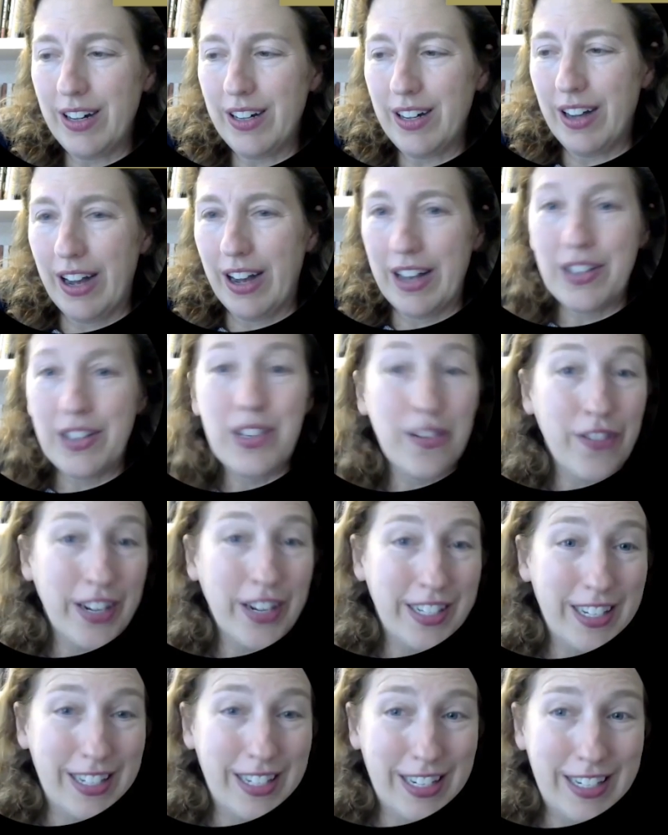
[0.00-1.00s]

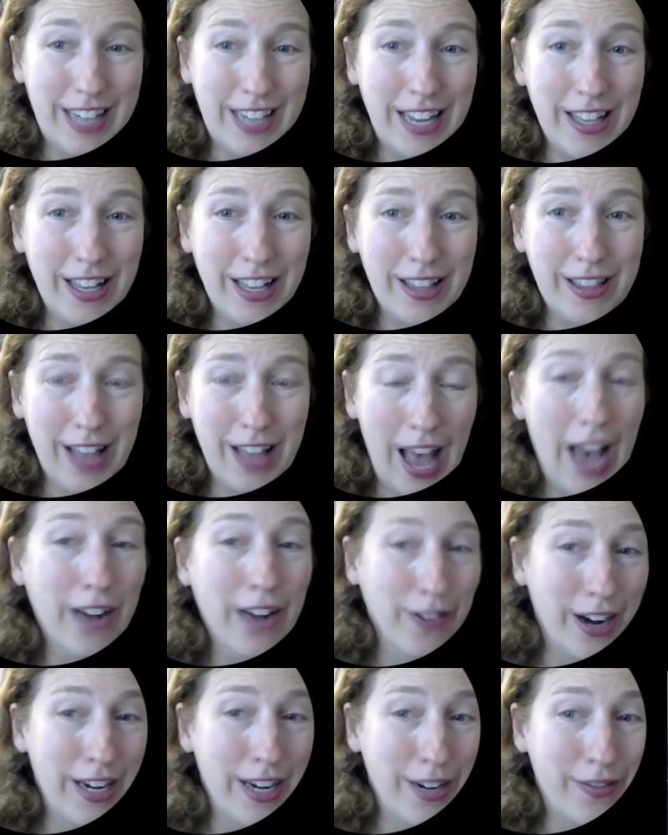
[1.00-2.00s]
suffice it to say that the
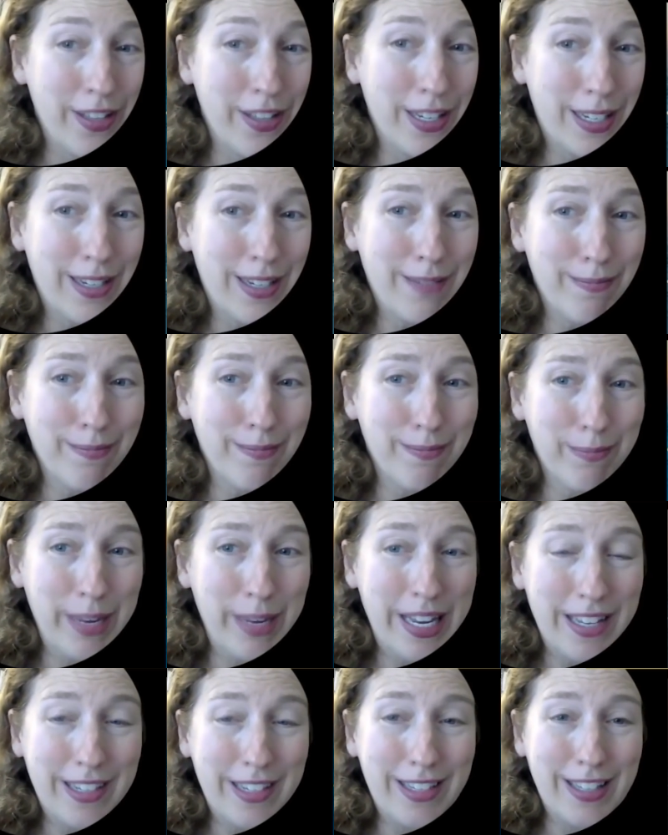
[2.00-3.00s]
headline of this
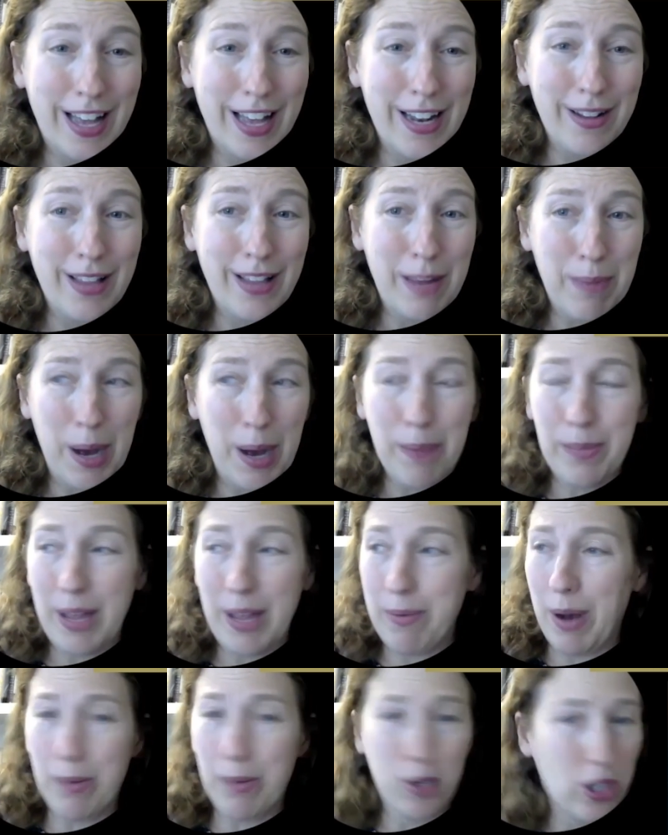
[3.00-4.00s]
piece that they
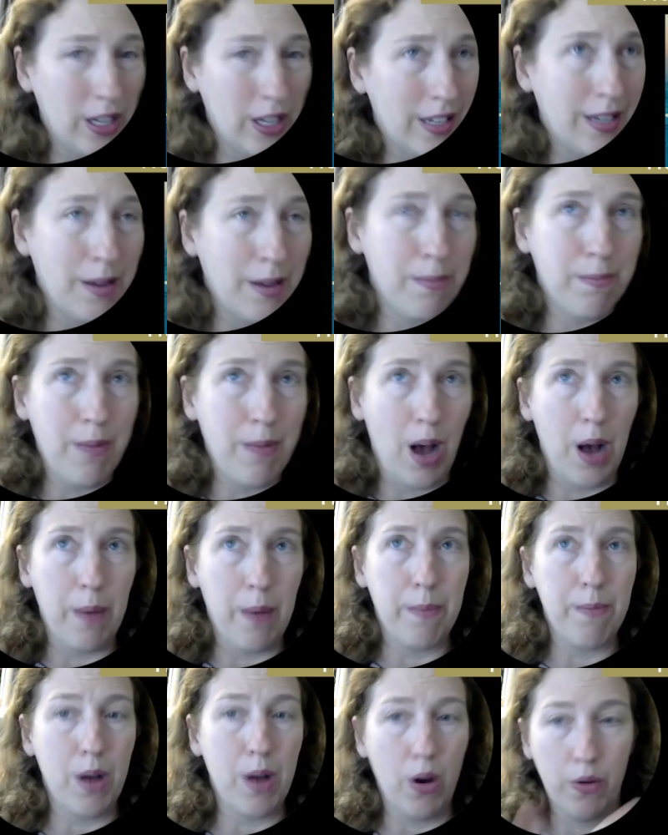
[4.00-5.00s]
published this
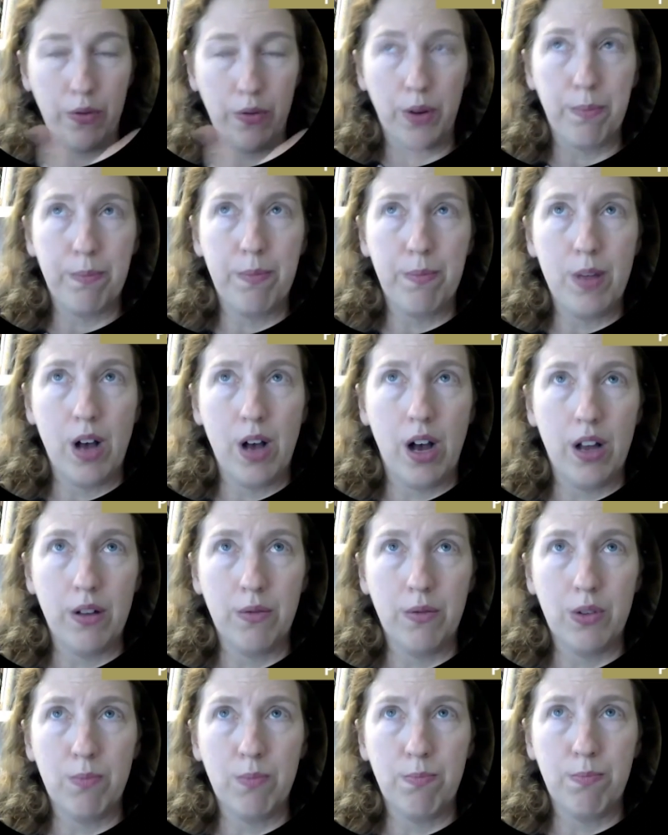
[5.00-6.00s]
over it
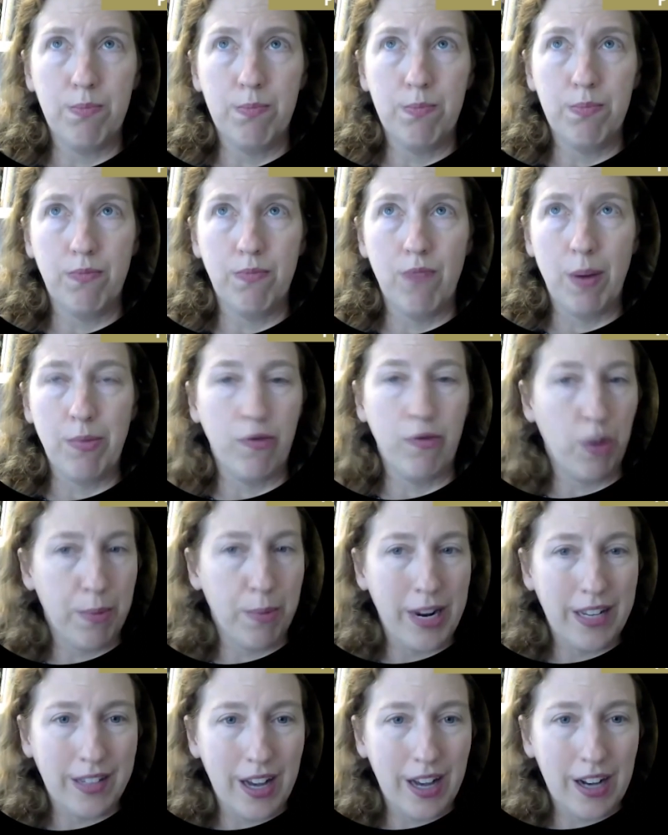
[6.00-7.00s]
was right before
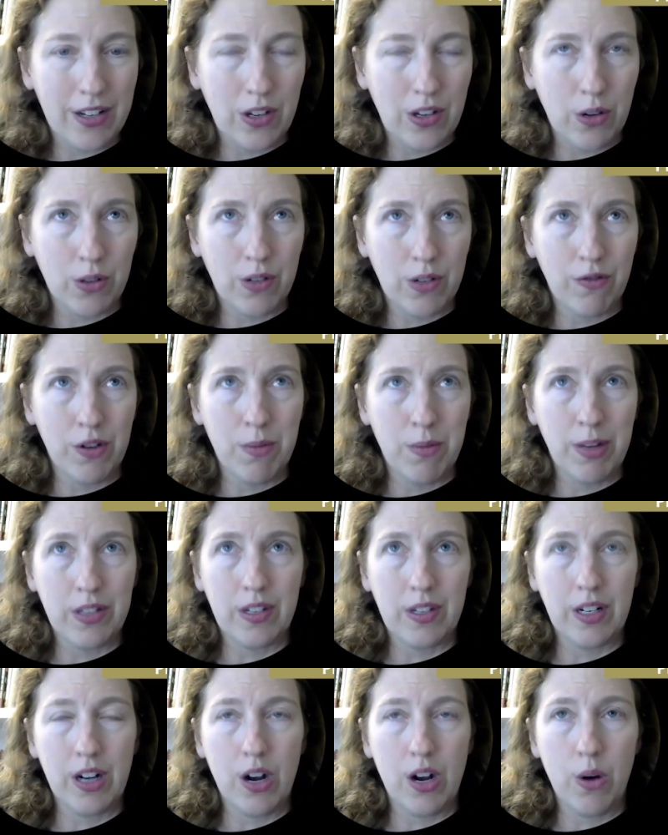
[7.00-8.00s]
Pesach, so it was a few
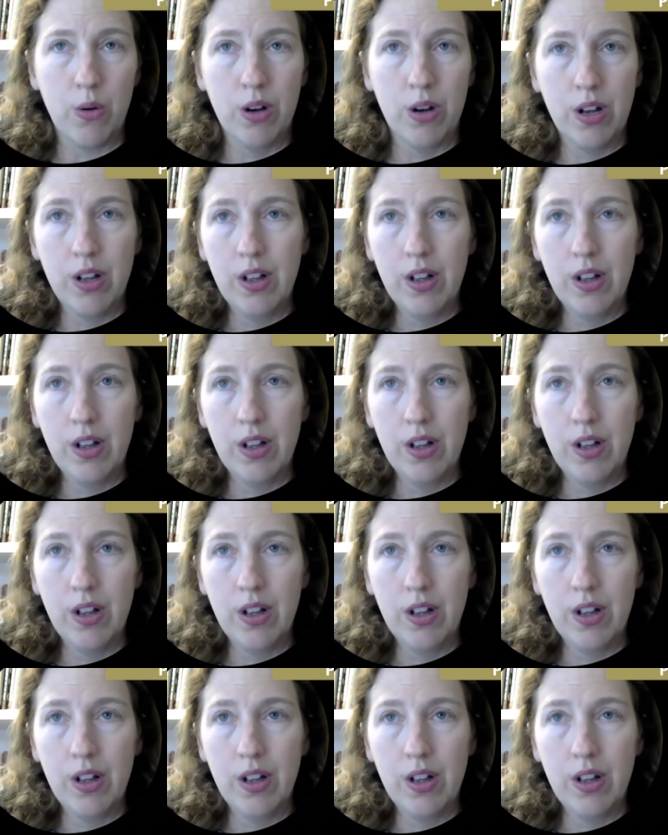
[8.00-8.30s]
months ago,